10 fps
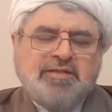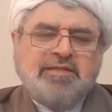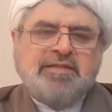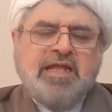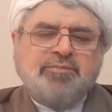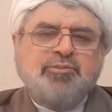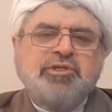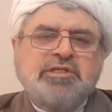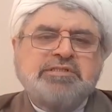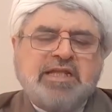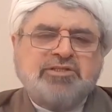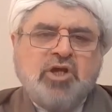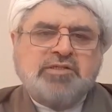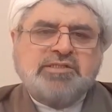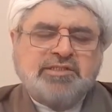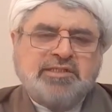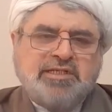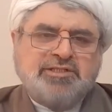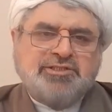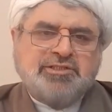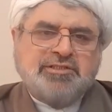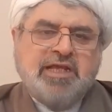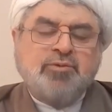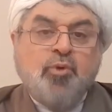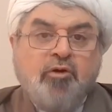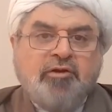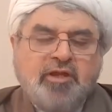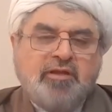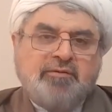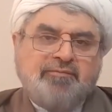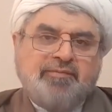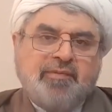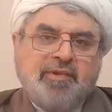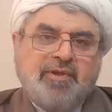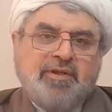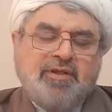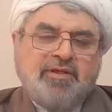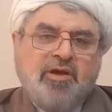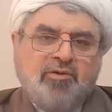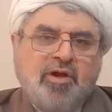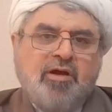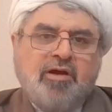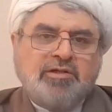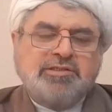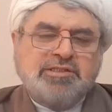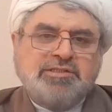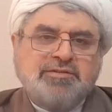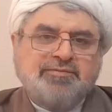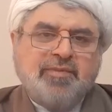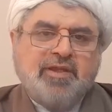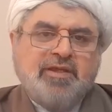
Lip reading: then that brings that consternation and worry in our hearts.